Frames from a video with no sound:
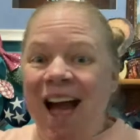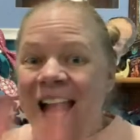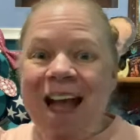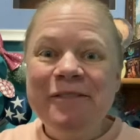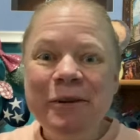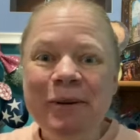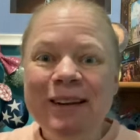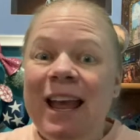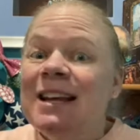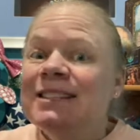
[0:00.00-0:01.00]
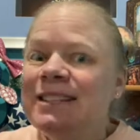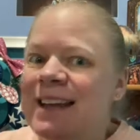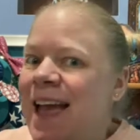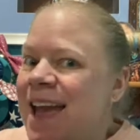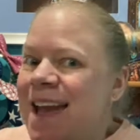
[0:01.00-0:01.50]
Hi everyone,
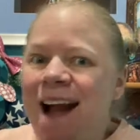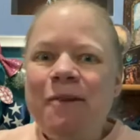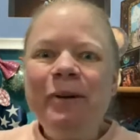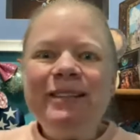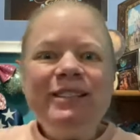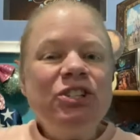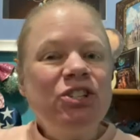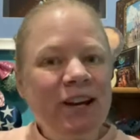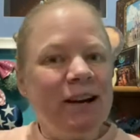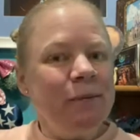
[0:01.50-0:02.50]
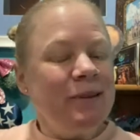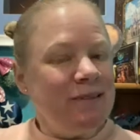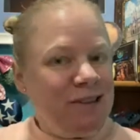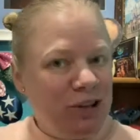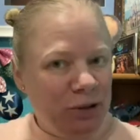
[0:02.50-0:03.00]
today I wanted to share
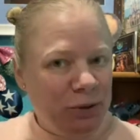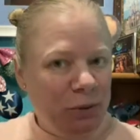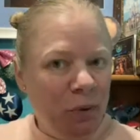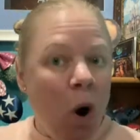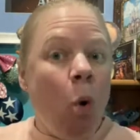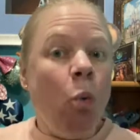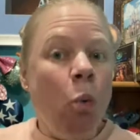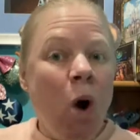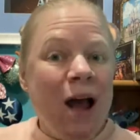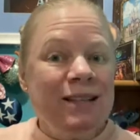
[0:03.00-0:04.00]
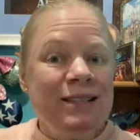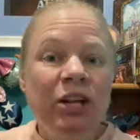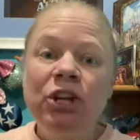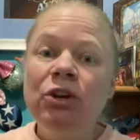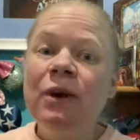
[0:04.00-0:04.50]
with you what
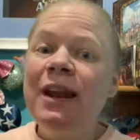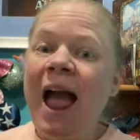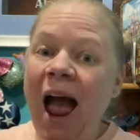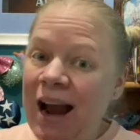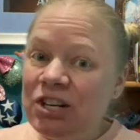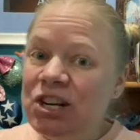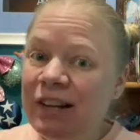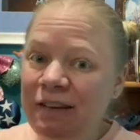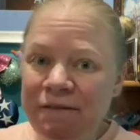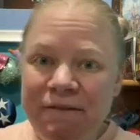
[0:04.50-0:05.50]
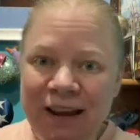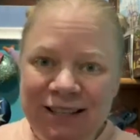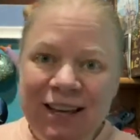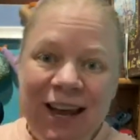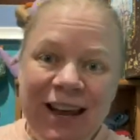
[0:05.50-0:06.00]
you can actually
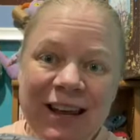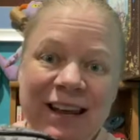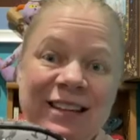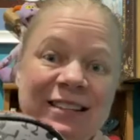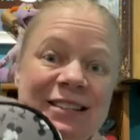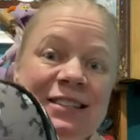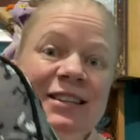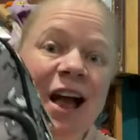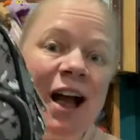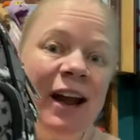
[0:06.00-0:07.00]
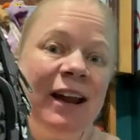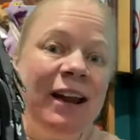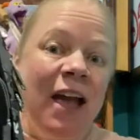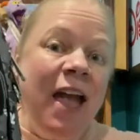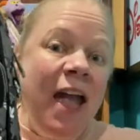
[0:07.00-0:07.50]
fit inside